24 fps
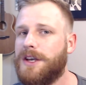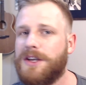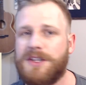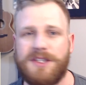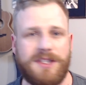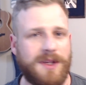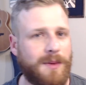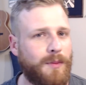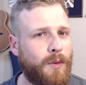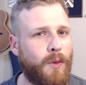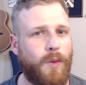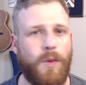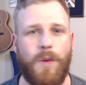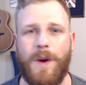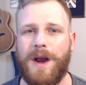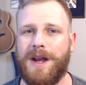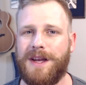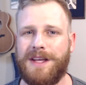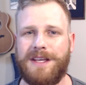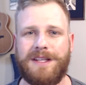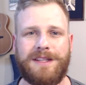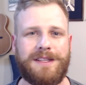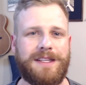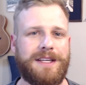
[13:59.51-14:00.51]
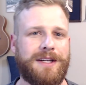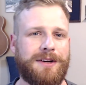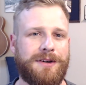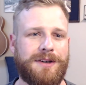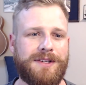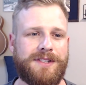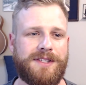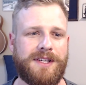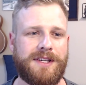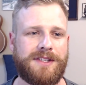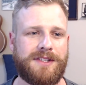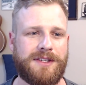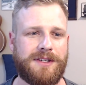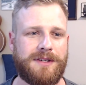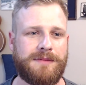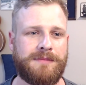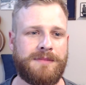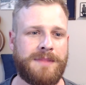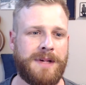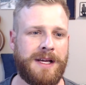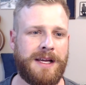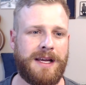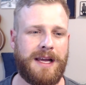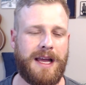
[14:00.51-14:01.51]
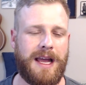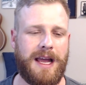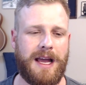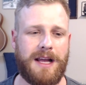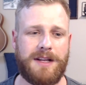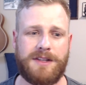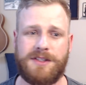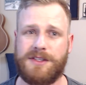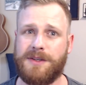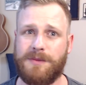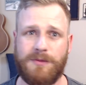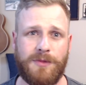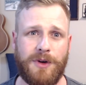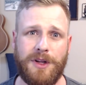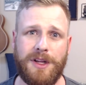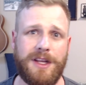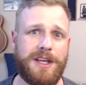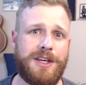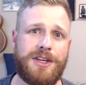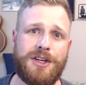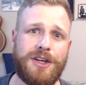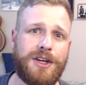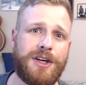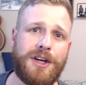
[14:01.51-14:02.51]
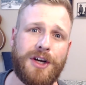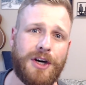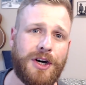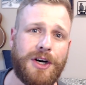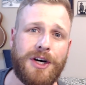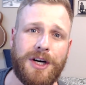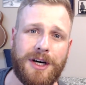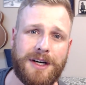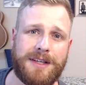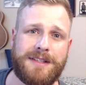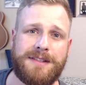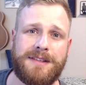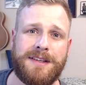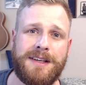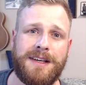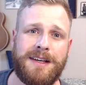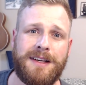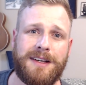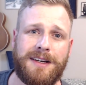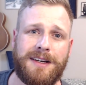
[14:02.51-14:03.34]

some witty lyricism, and some really good hooks.